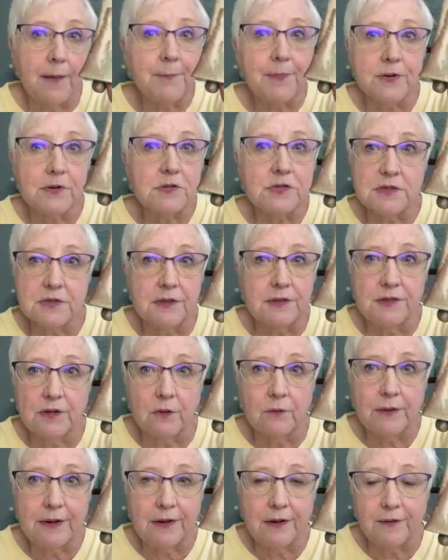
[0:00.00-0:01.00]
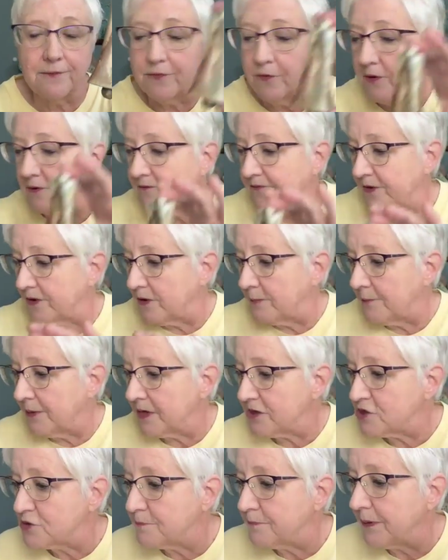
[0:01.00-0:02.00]
I personally don't care for it very
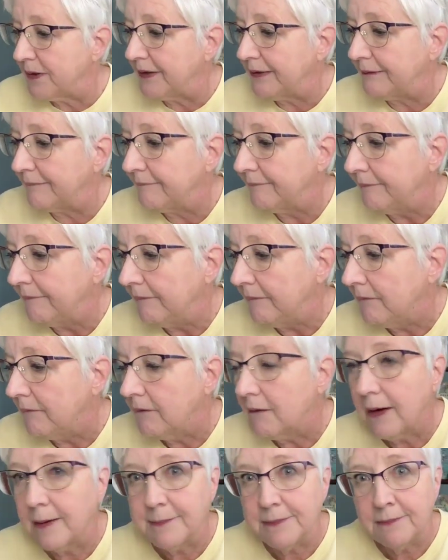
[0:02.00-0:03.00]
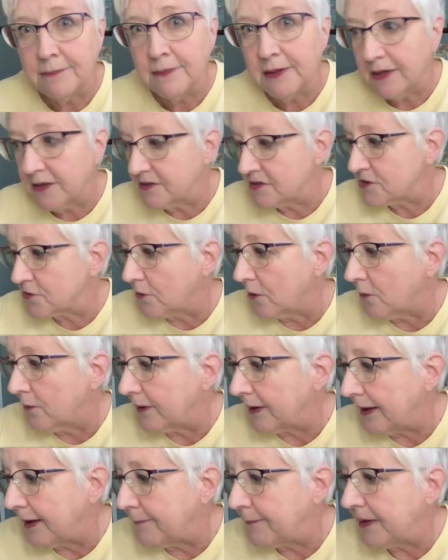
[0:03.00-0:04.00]
much, but it's
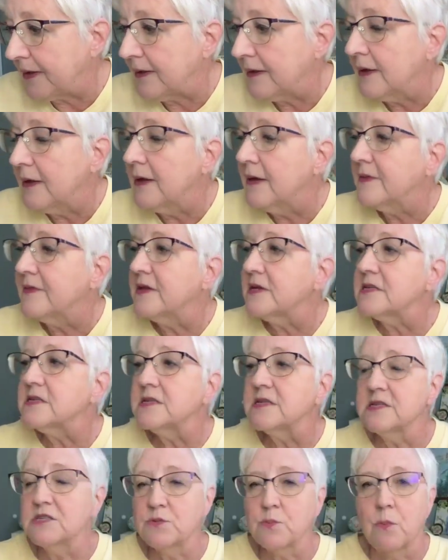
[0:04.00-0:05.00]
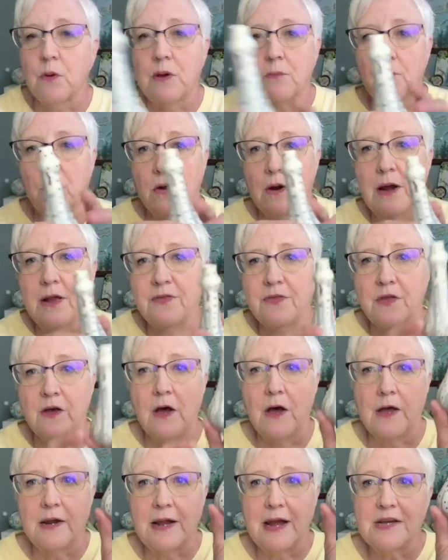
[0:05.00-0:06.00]
growing on me. This is one where I
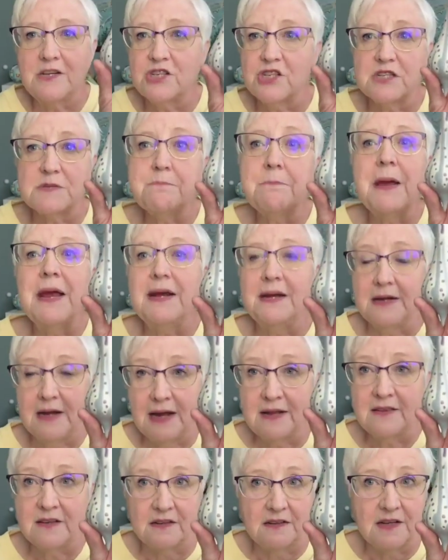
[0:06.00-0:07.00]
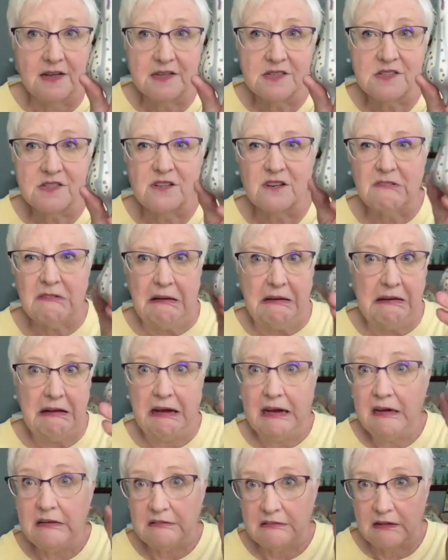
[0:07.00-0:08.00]
thought I'd just paint on the luster. I
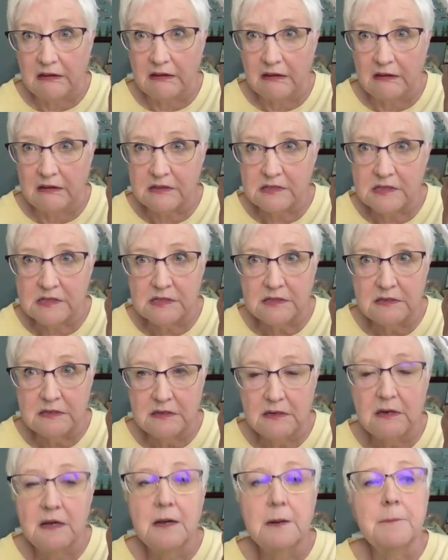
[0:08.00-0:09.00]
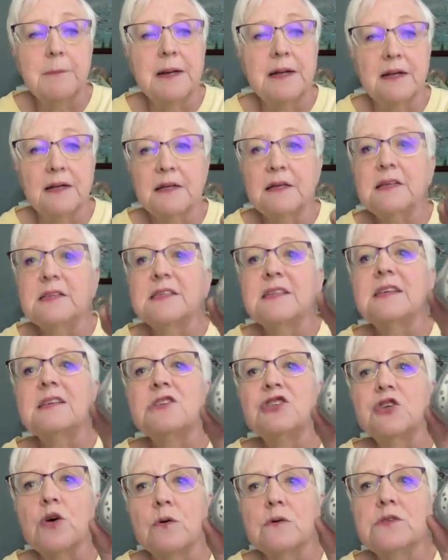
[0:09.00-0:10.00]
hate this. But at least
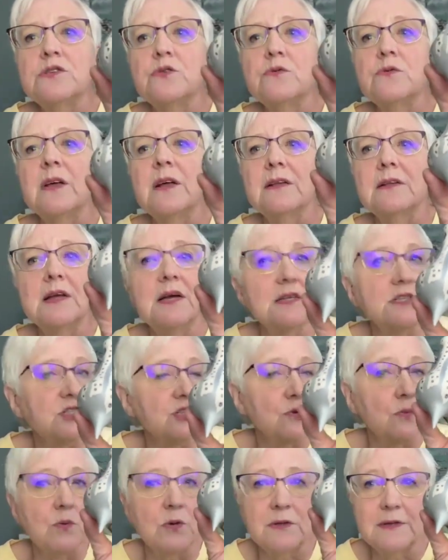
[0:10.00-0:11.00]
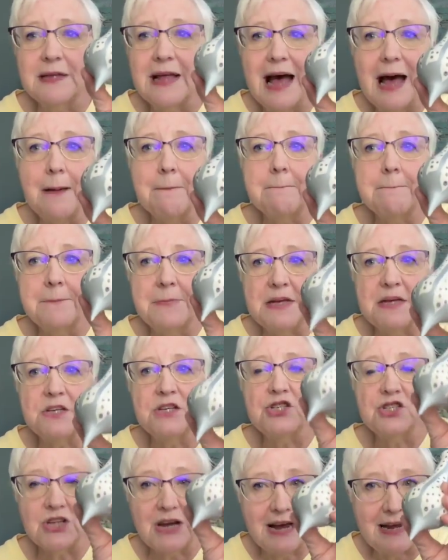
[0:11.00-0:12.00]
it shows you the luster will not
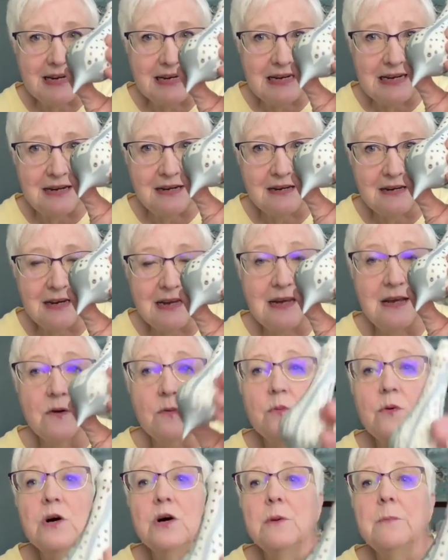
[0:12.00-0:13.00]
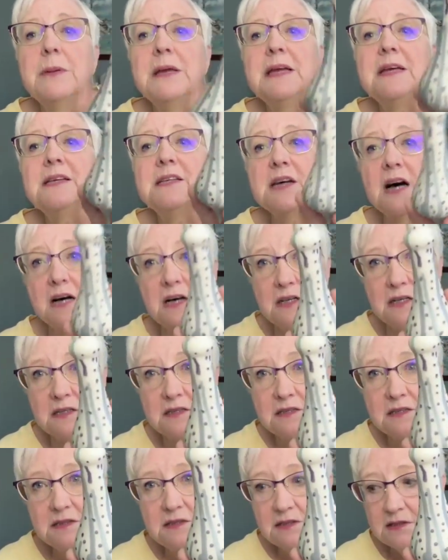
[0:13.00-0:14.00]
be shiny. It will be
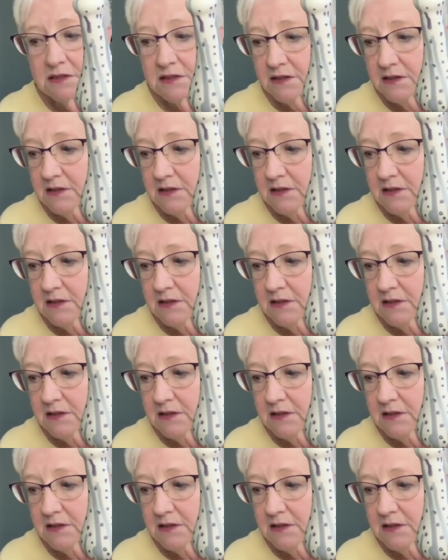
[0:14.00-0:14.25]
dull.